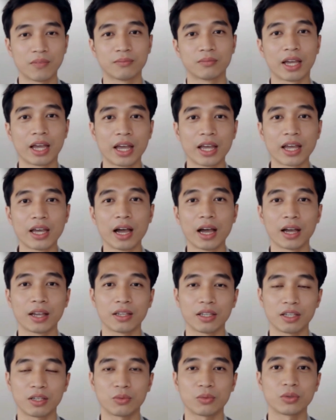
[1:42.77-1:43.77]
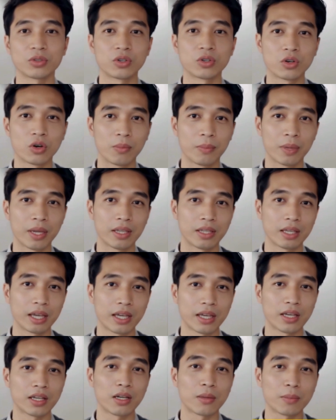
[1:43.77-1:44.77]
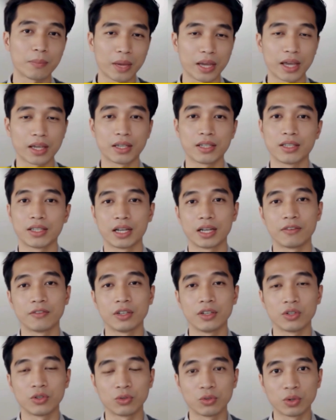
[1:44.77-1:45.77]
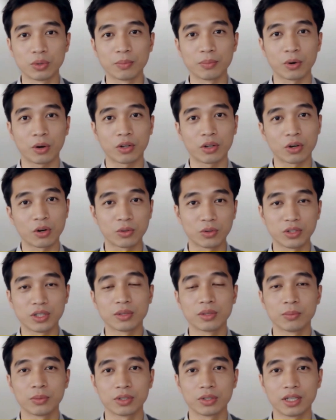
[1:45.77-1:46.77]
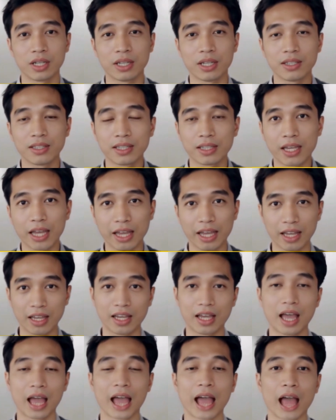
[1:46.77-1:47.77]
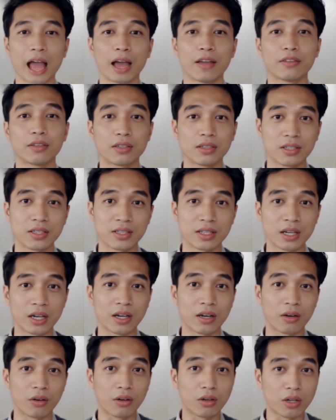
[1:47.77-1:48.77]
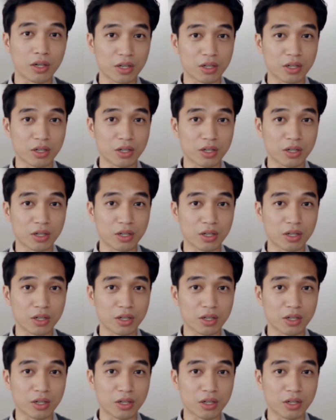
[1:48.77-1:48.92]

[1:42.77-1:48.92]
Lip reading: KIT will still maintain a commanding 73.06% stake after this sale.